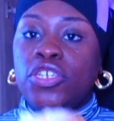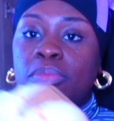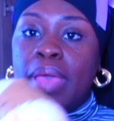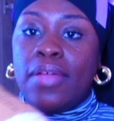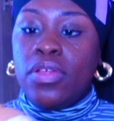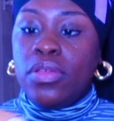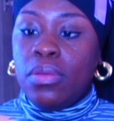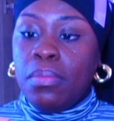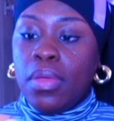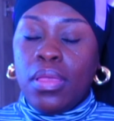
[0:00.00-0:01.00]
Mary.
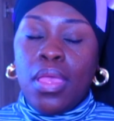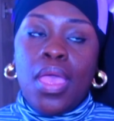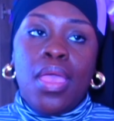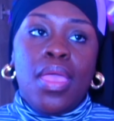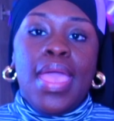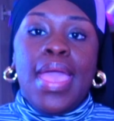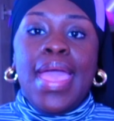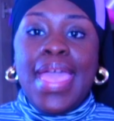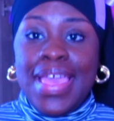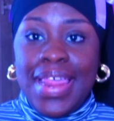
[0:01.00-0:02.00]

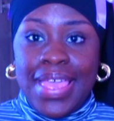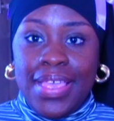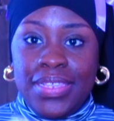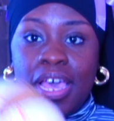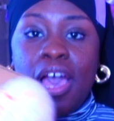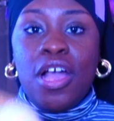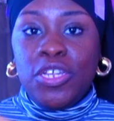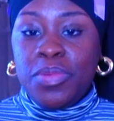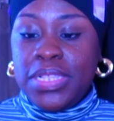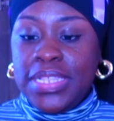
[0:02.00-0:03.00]
It is
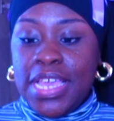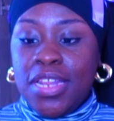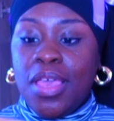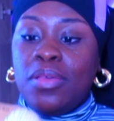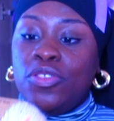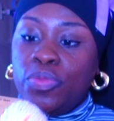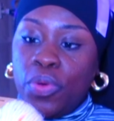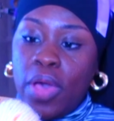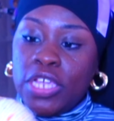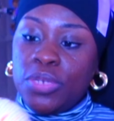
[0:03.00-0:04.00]
100%
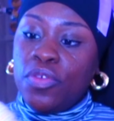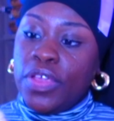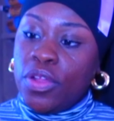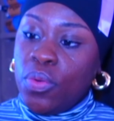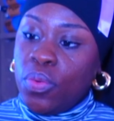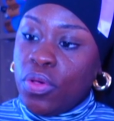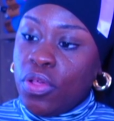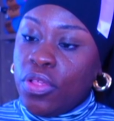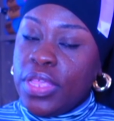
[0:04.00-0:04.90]
superwash merino wool.